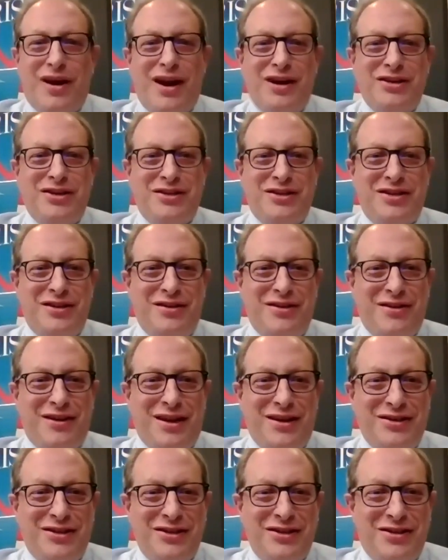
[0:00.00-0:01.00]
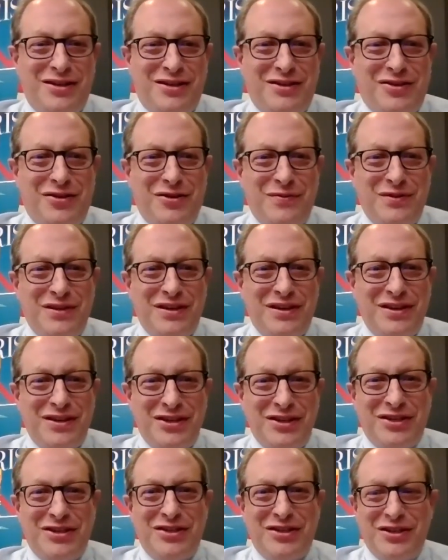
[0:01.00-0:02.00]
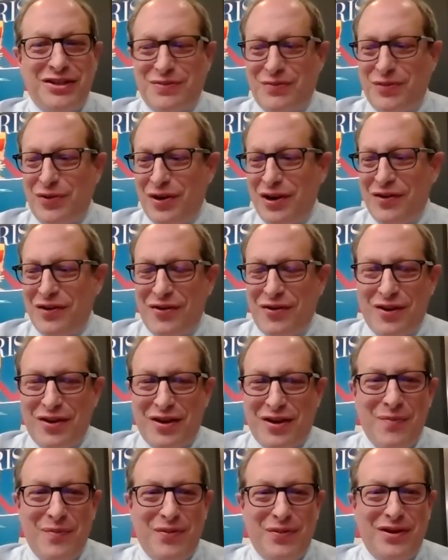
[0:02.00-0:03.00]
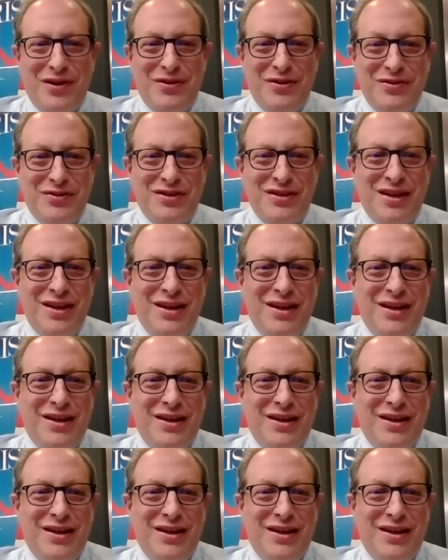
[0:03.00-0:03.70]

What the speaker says: I just did terms and conditions this morning for a company who's